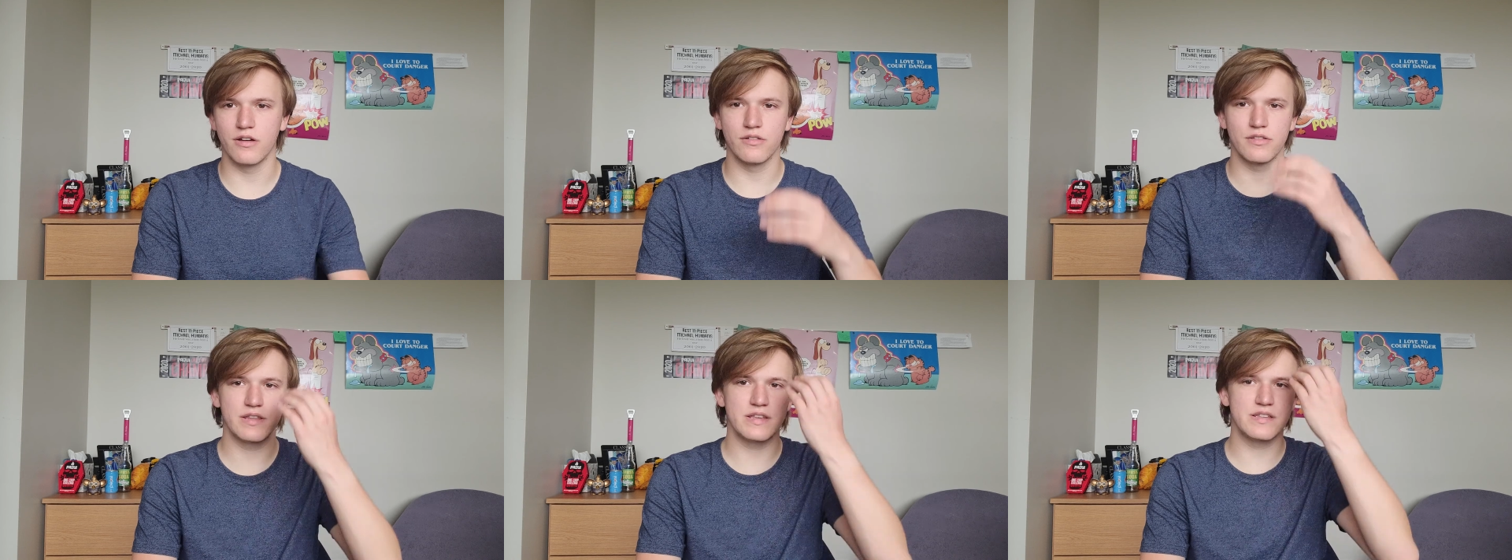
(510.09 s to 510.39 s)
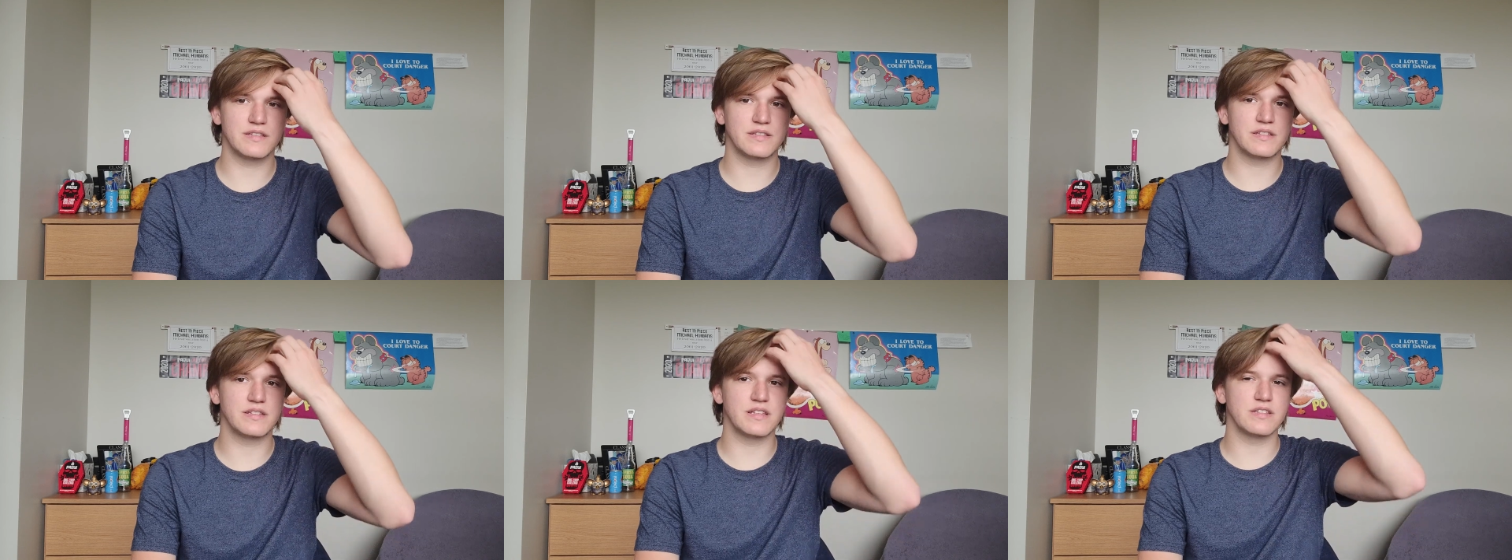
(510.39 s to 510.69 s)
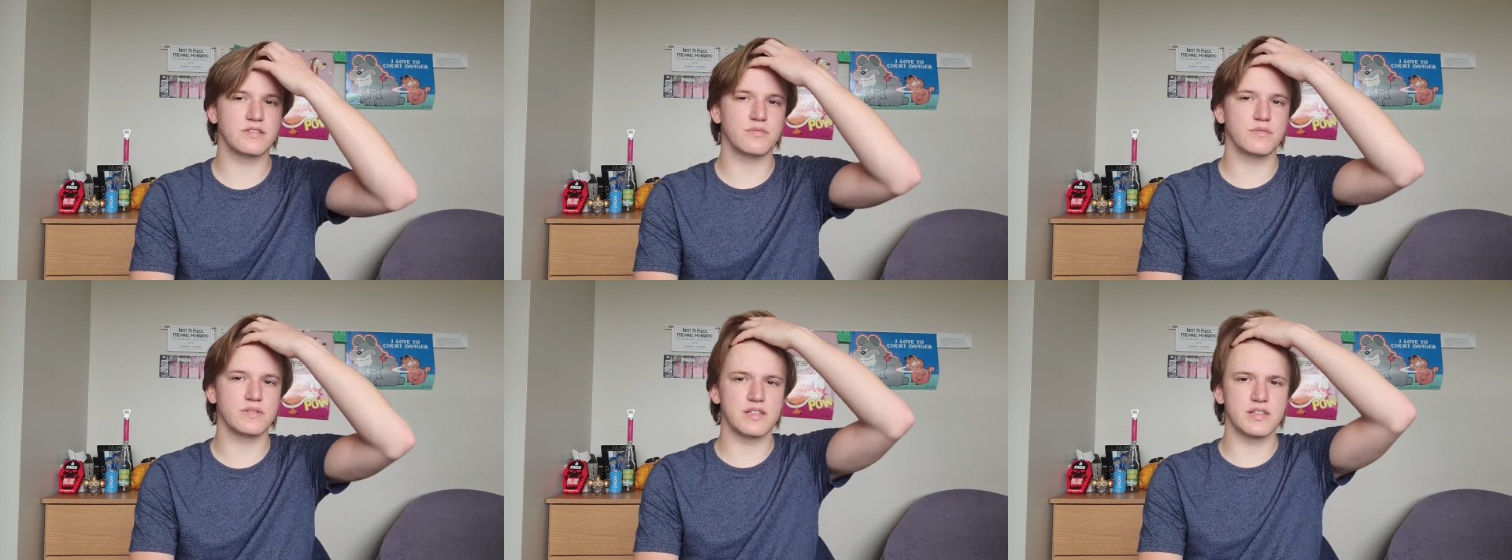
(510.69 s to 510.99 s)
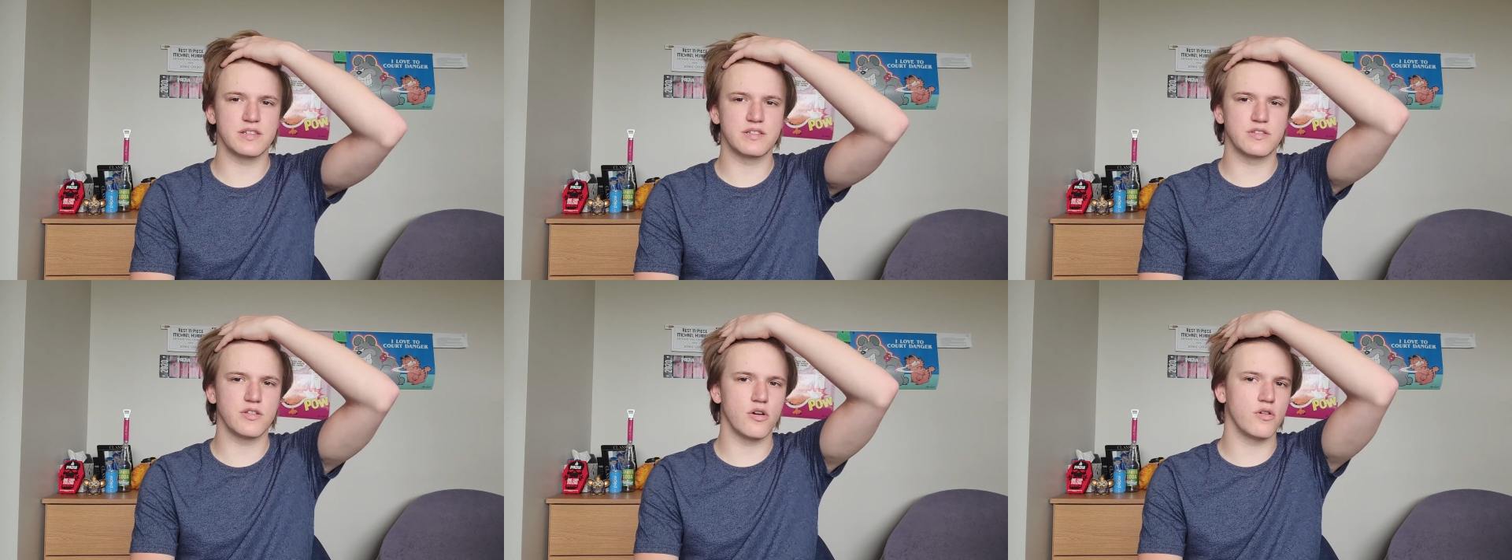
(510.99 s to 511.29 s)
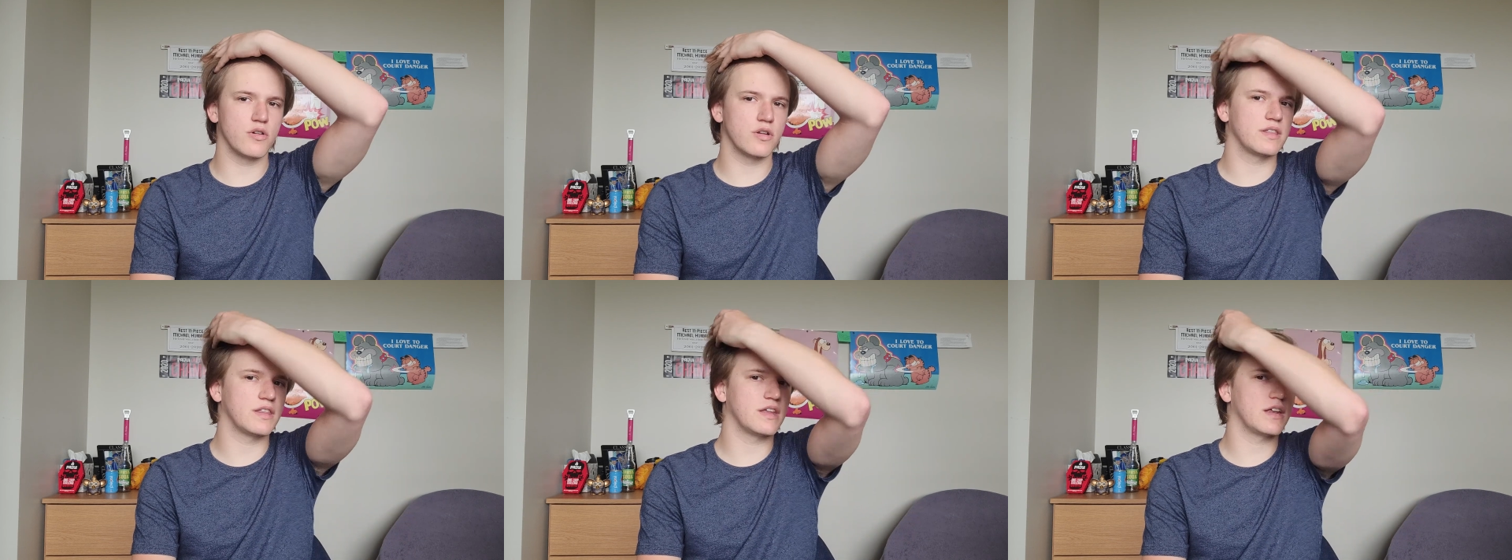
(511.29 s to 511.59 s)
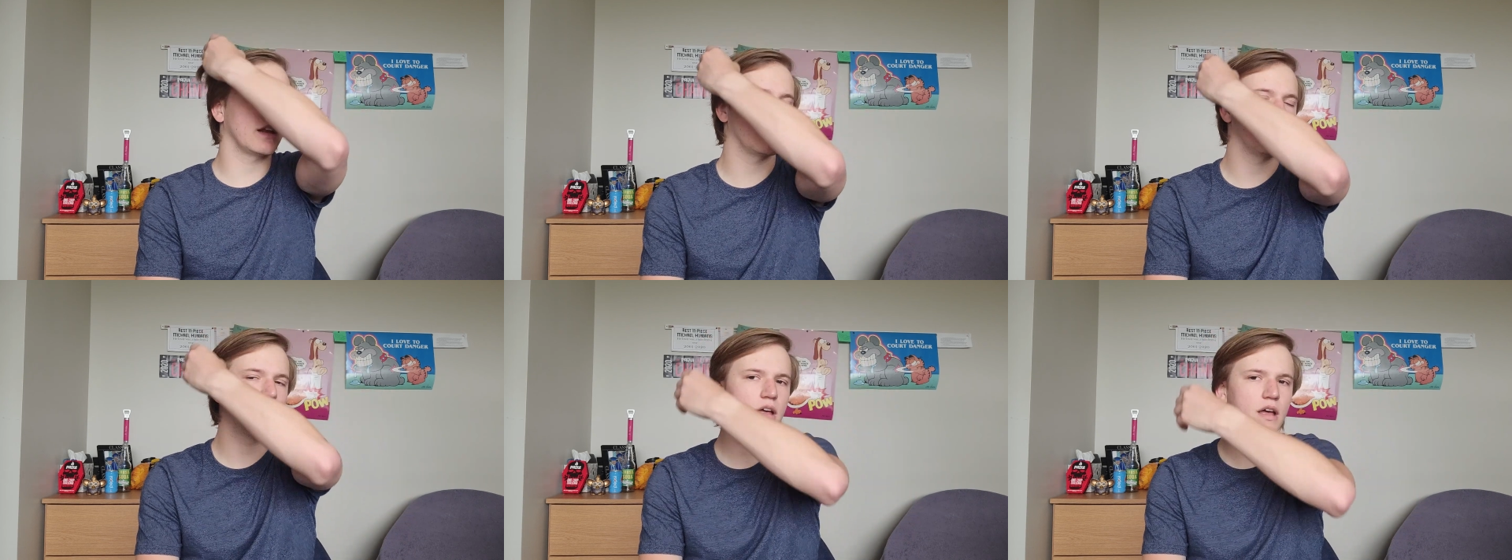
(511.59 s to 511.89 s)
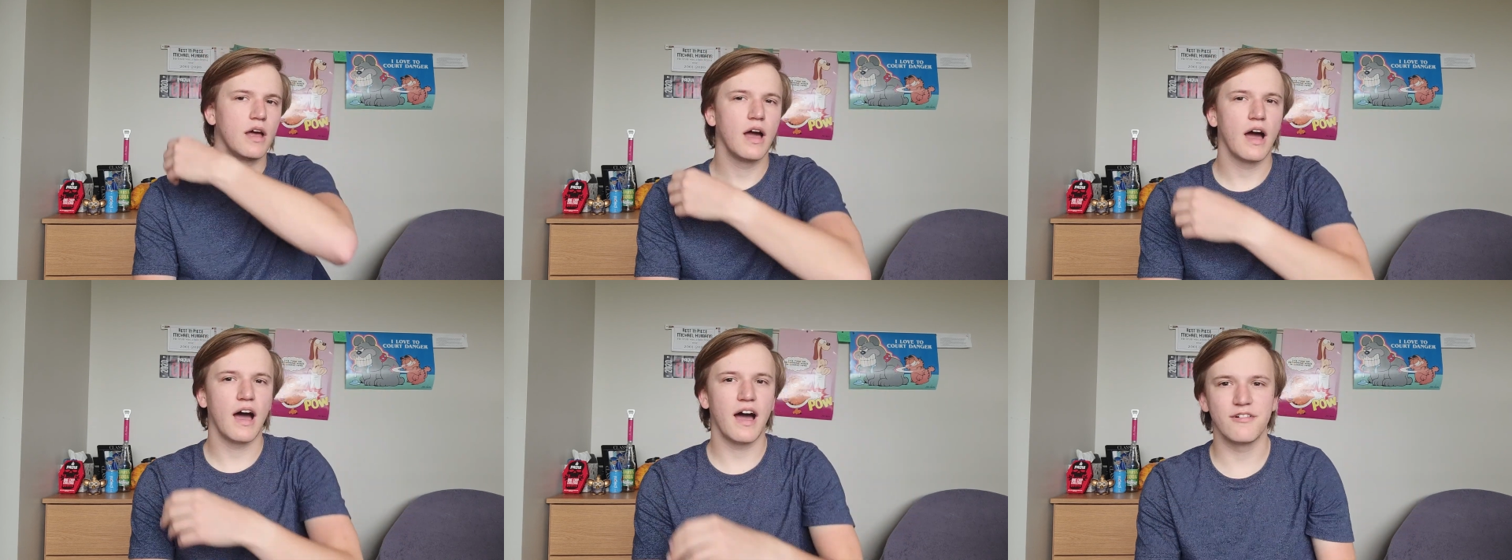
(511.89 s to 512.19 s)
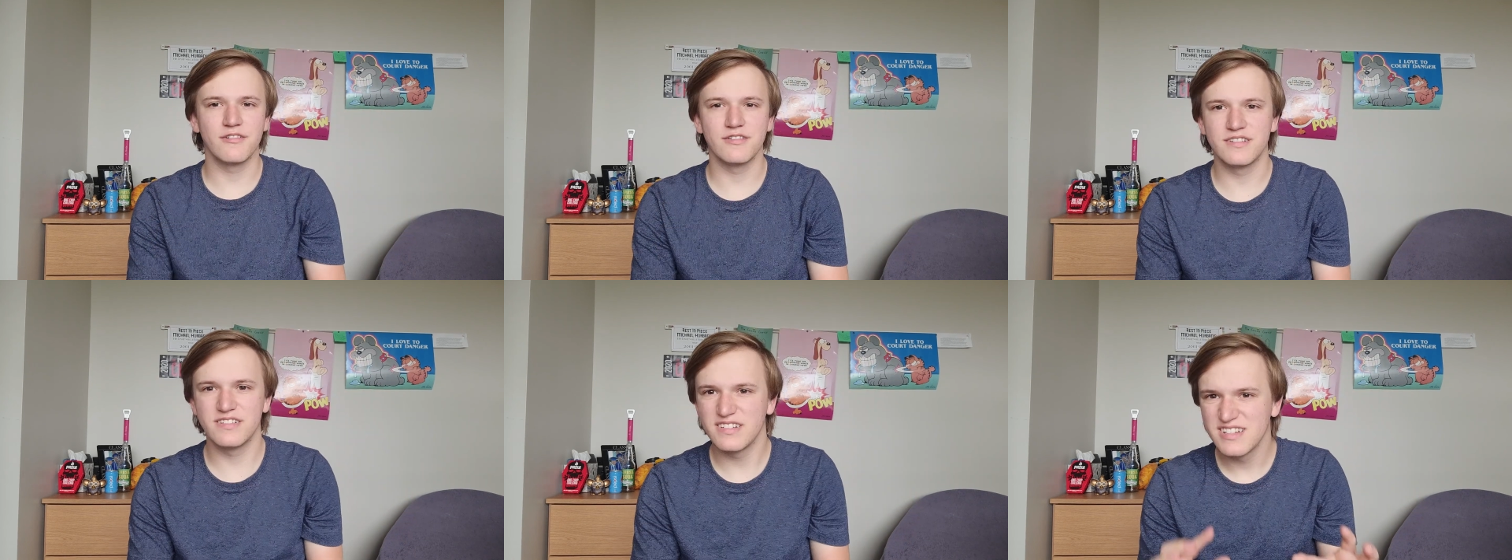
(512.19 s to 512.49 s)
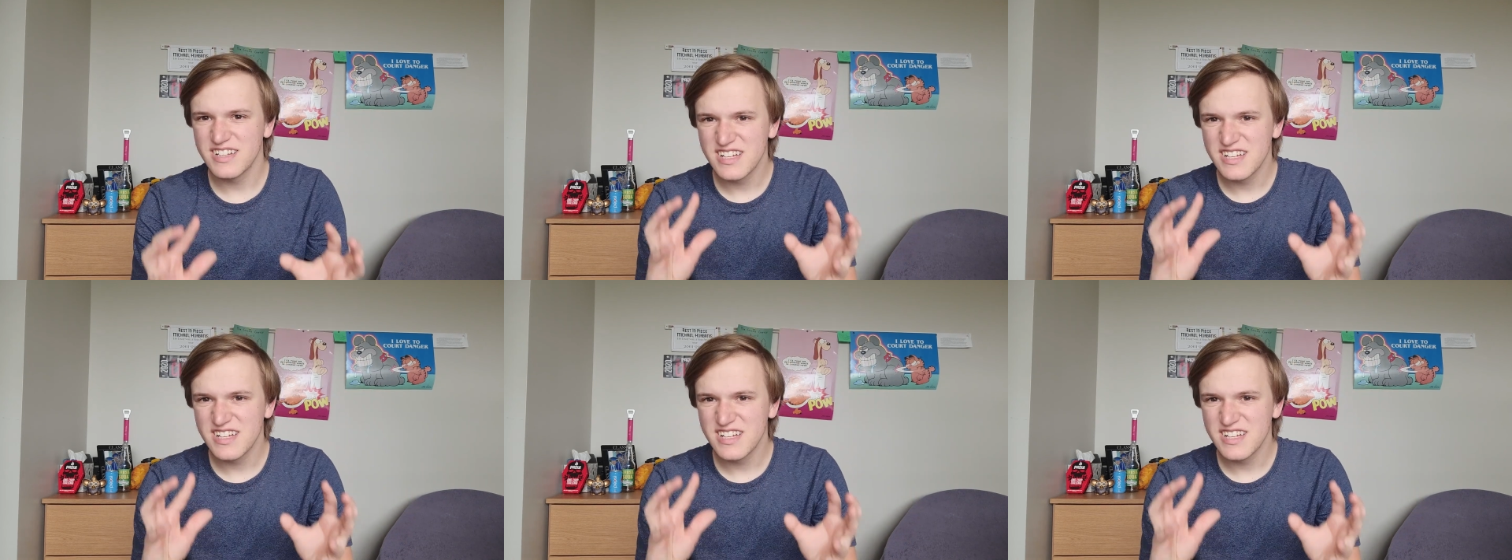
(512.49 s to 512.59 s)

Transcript: this was the soda that I would